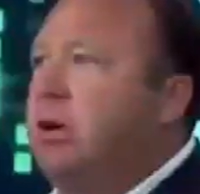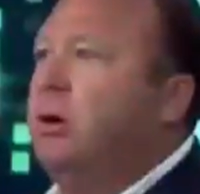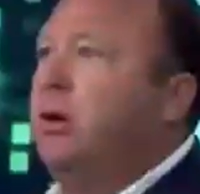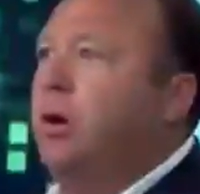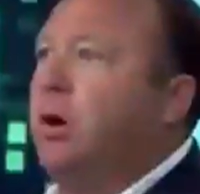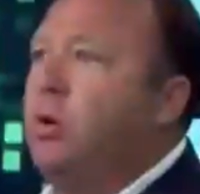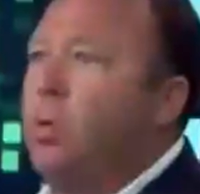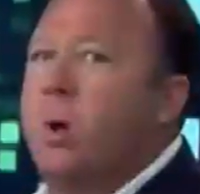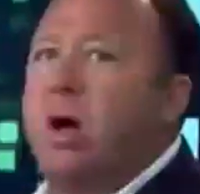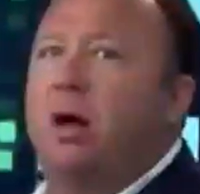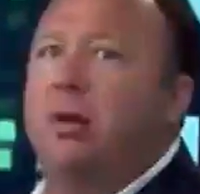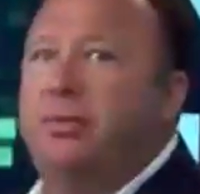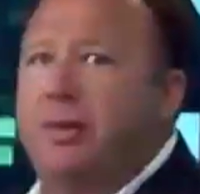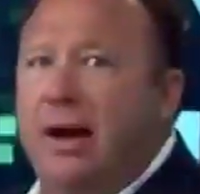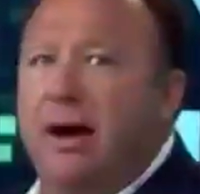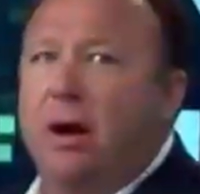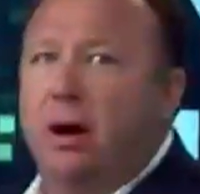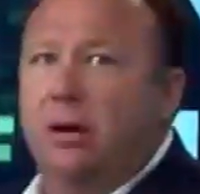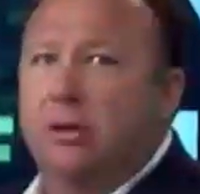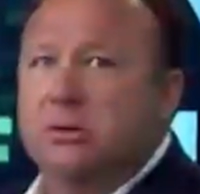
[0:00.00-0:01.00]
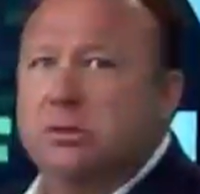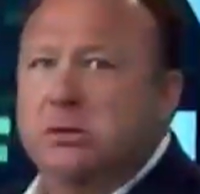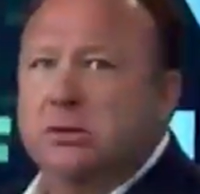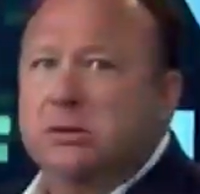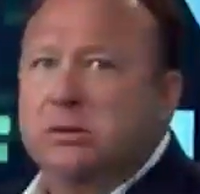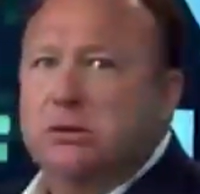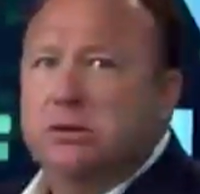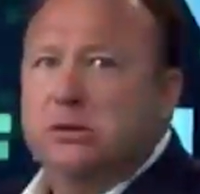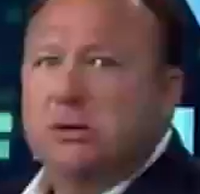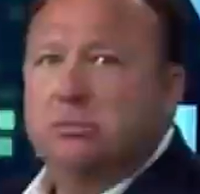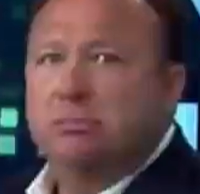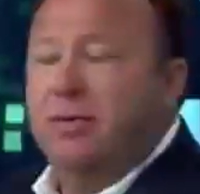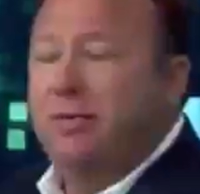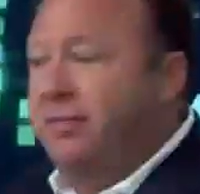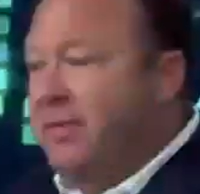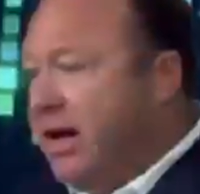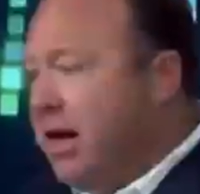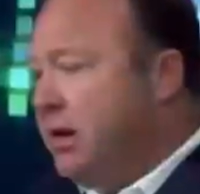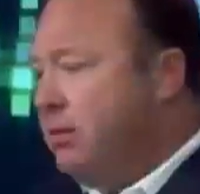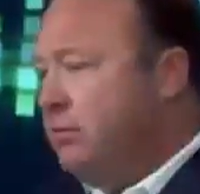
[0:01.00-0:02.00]
didn't look well there.
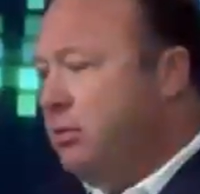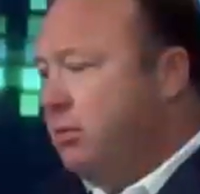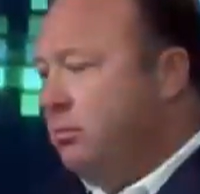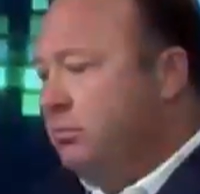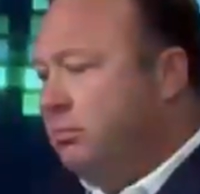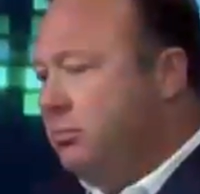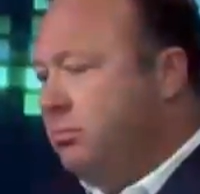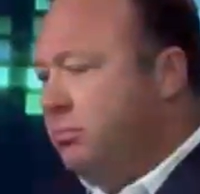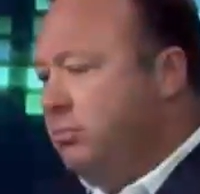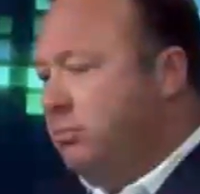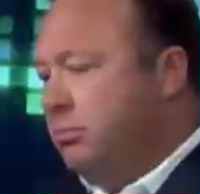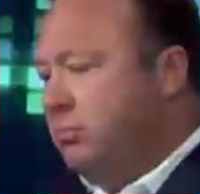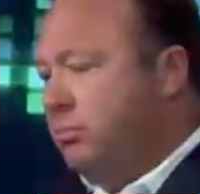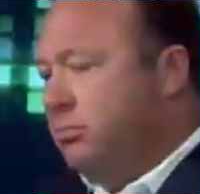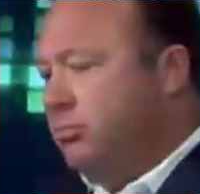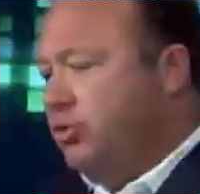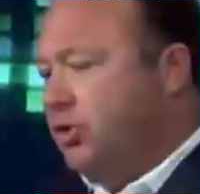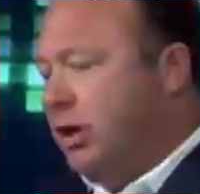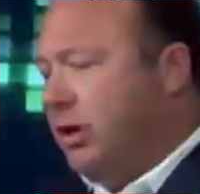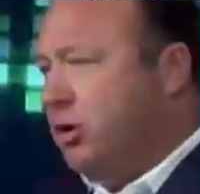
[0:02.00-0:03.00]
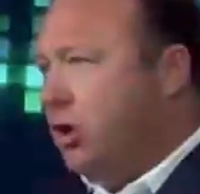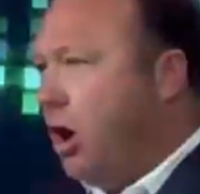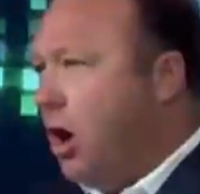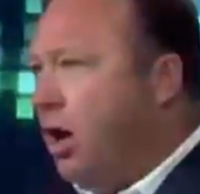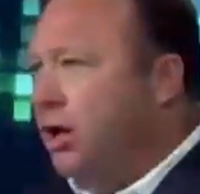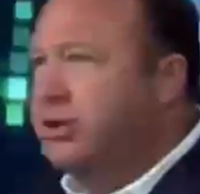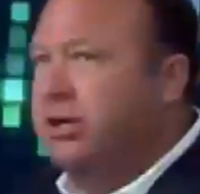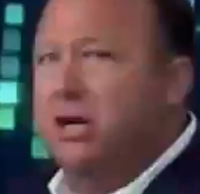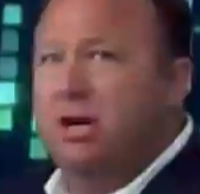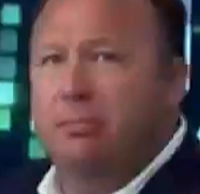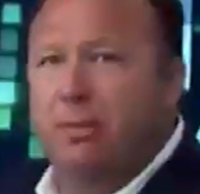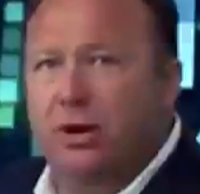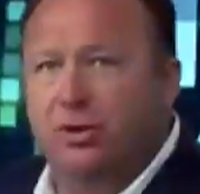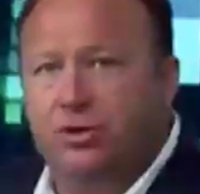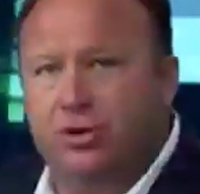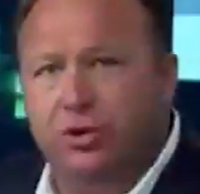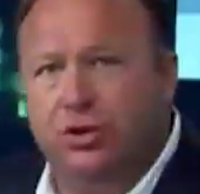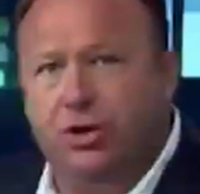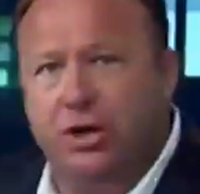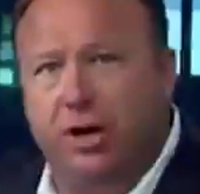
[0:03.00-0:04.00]
But then she calls into
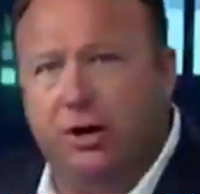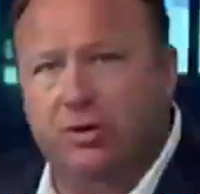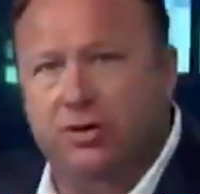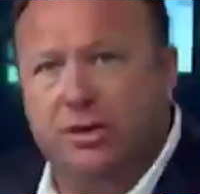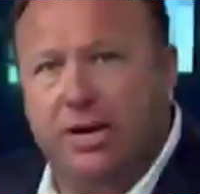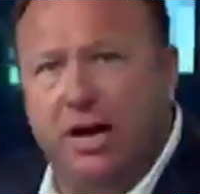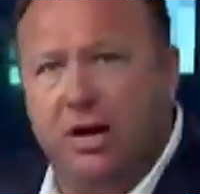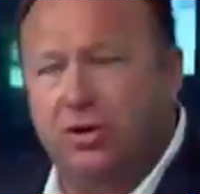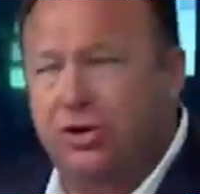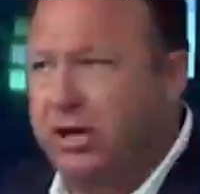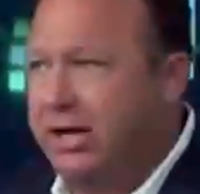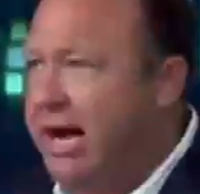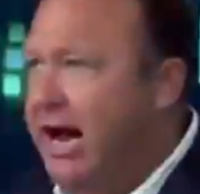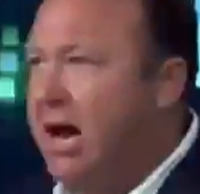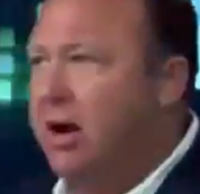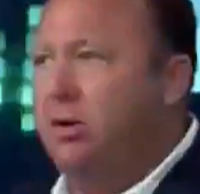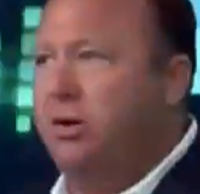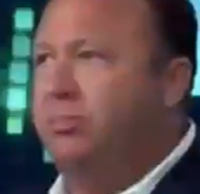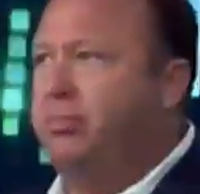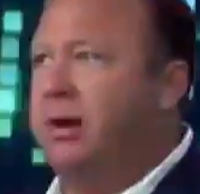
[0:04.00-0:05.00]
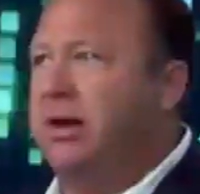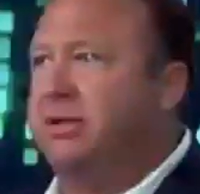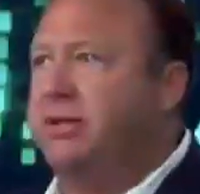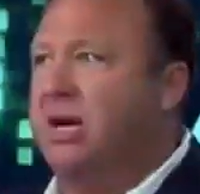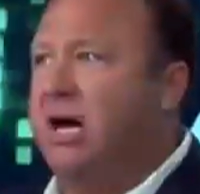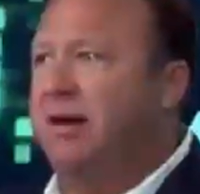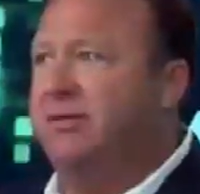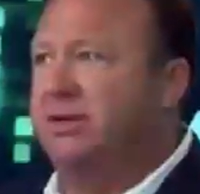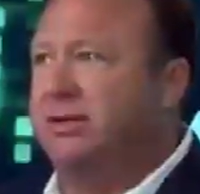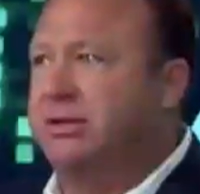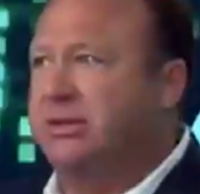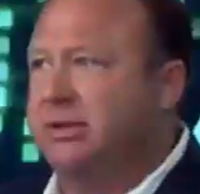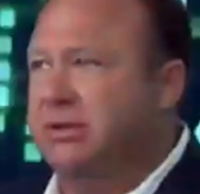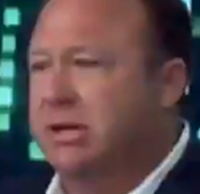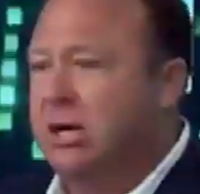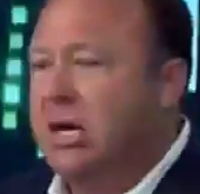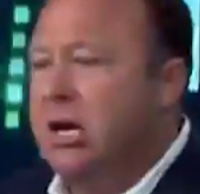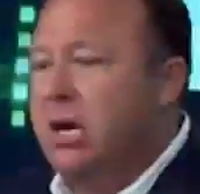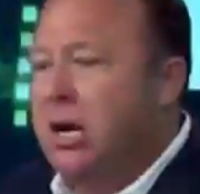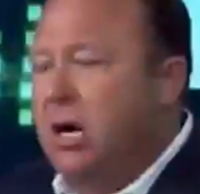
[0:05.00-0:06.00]
most of the shows now. She can't do press
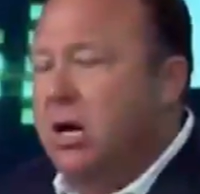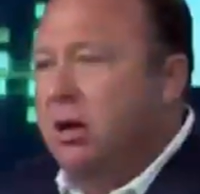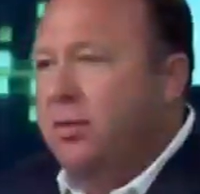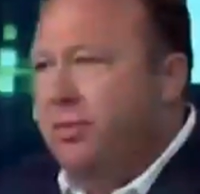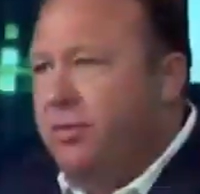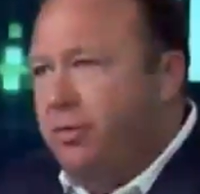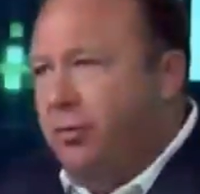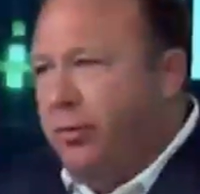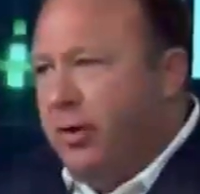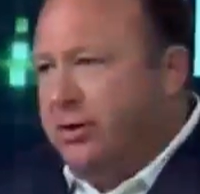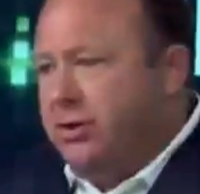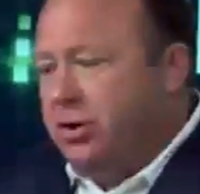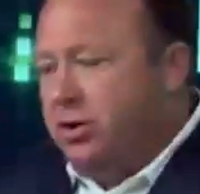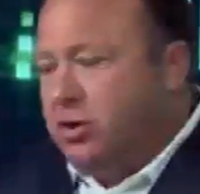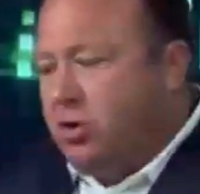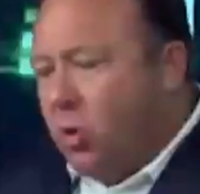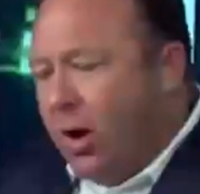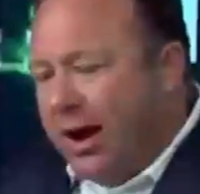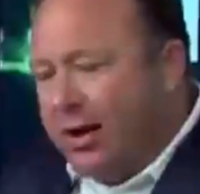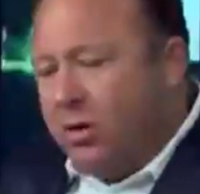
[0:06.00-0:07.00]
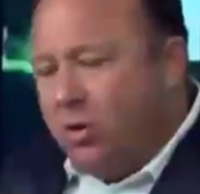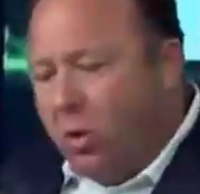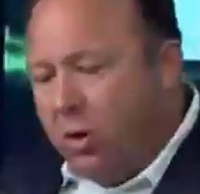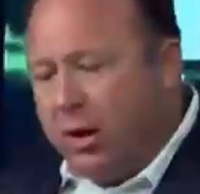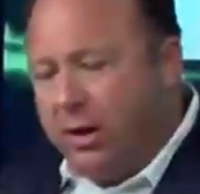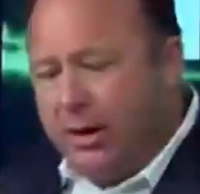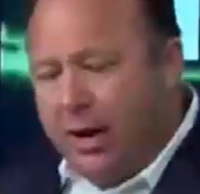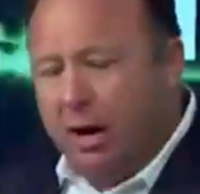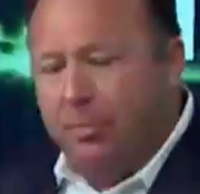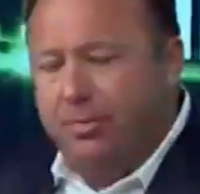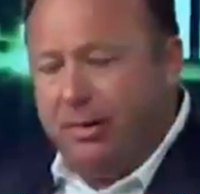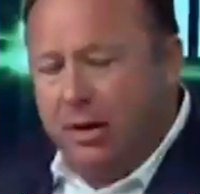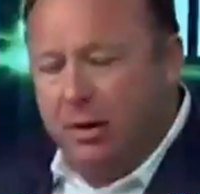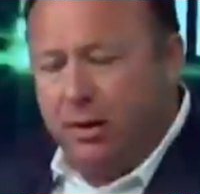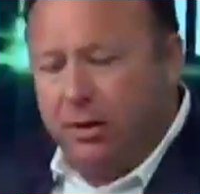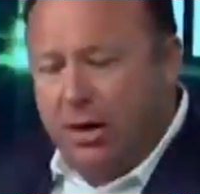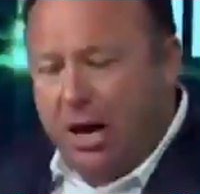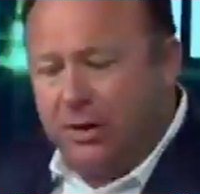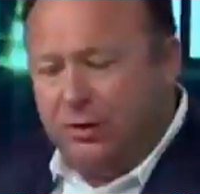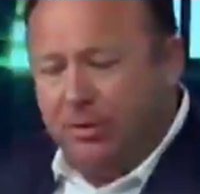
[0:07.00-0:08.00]
conferences. This is quite a cornucopia
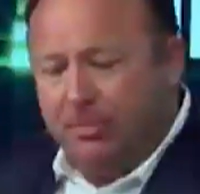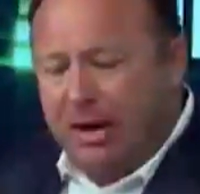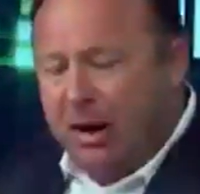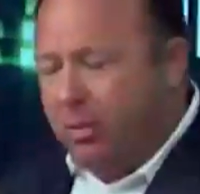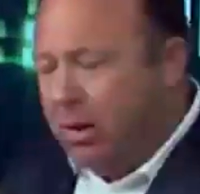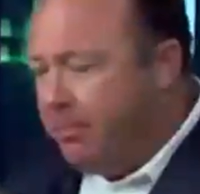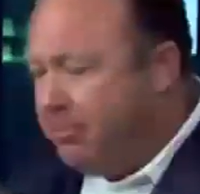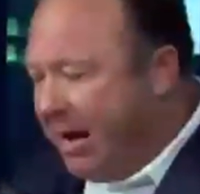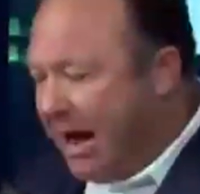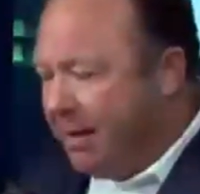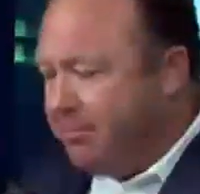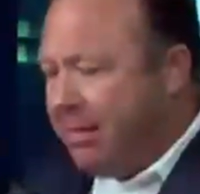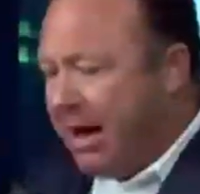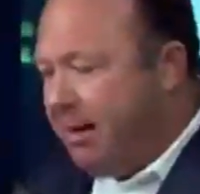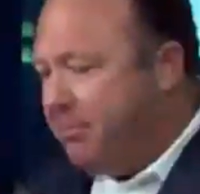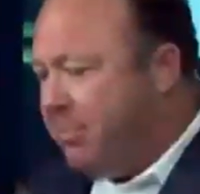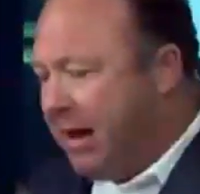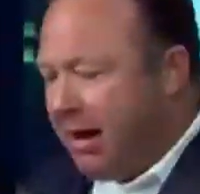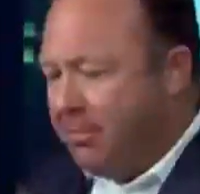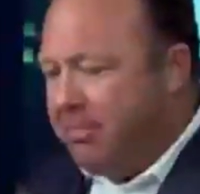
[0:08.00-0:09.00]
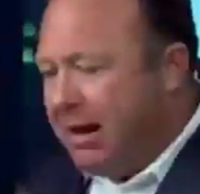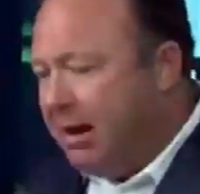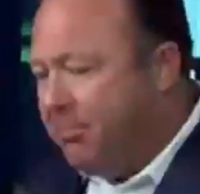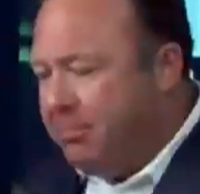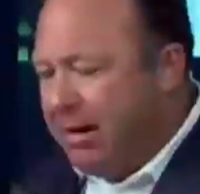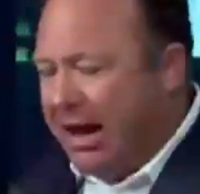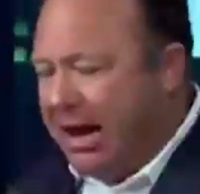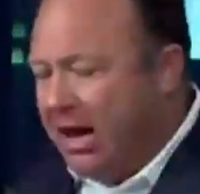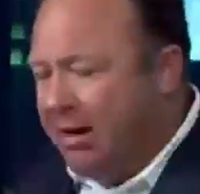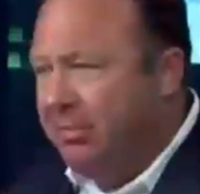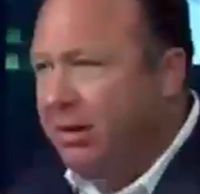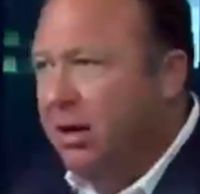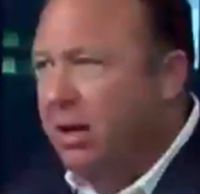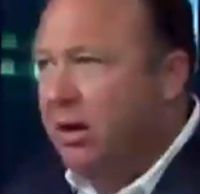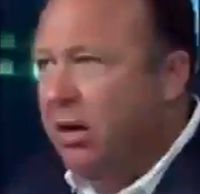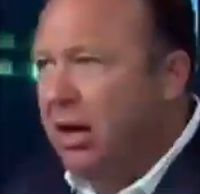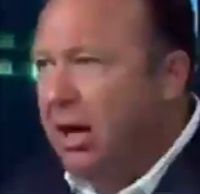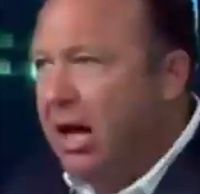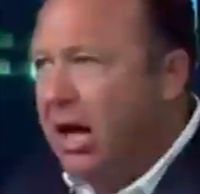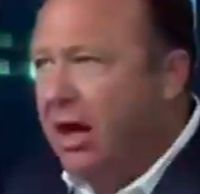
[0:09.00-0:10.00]
here, doctor, but I want to bam,
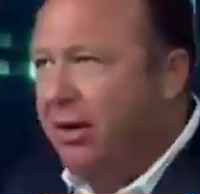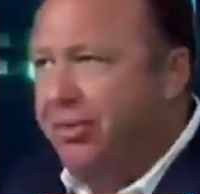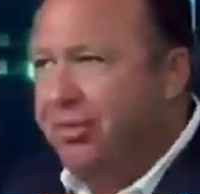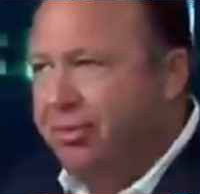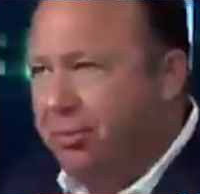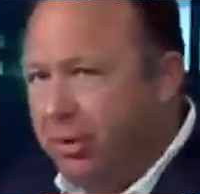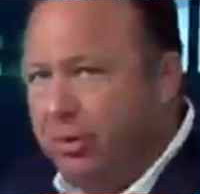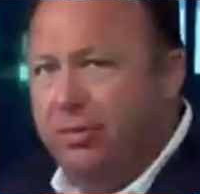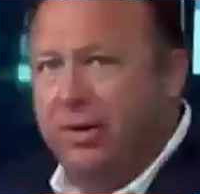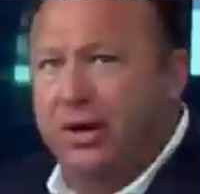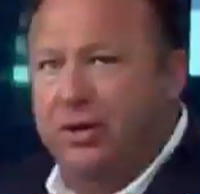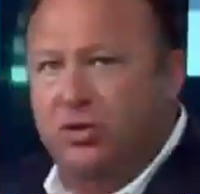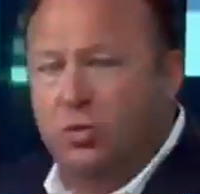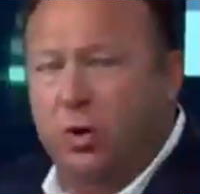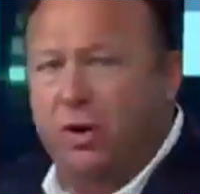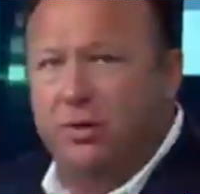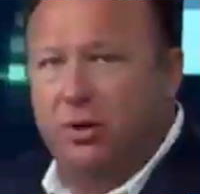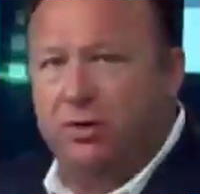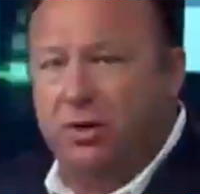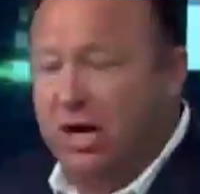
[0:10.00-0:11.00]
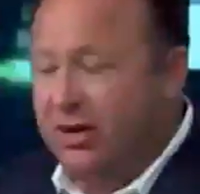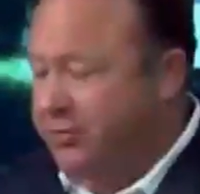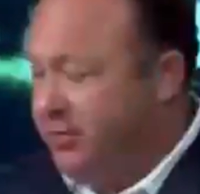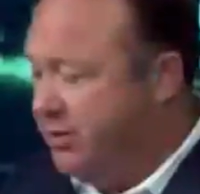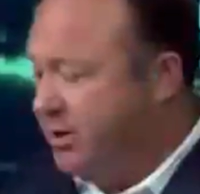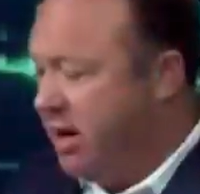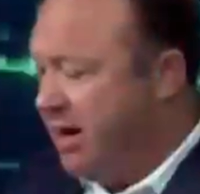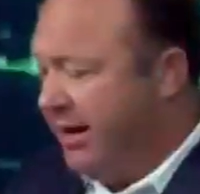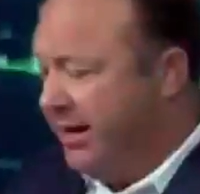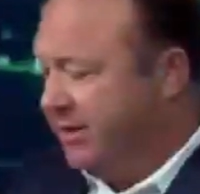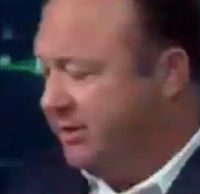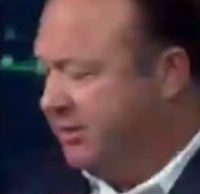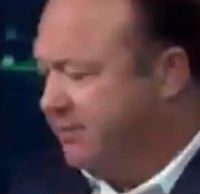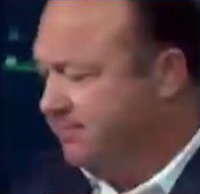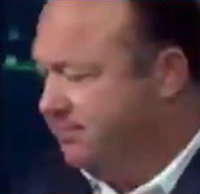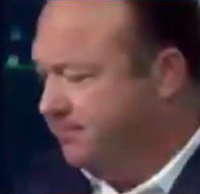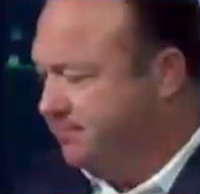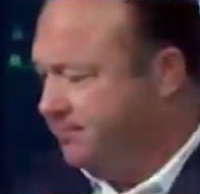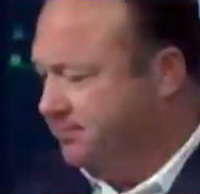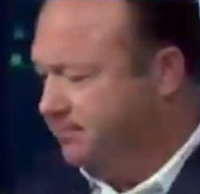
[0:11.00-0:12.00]
through this with you. Thanks for joining us.